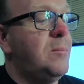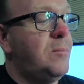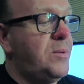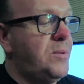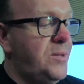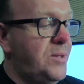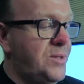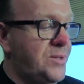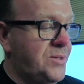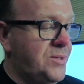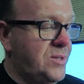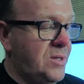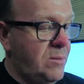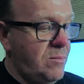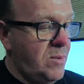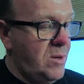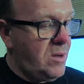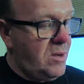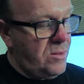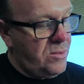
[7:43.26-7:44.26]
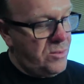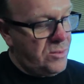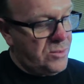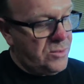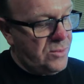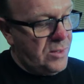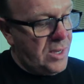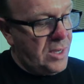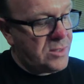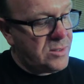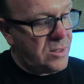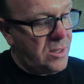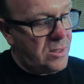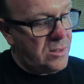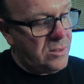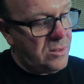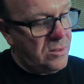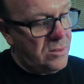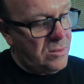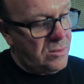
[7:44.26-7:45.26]
but there's some other tracks
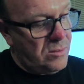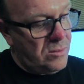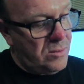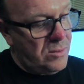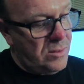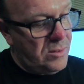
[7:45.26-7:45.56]
on here,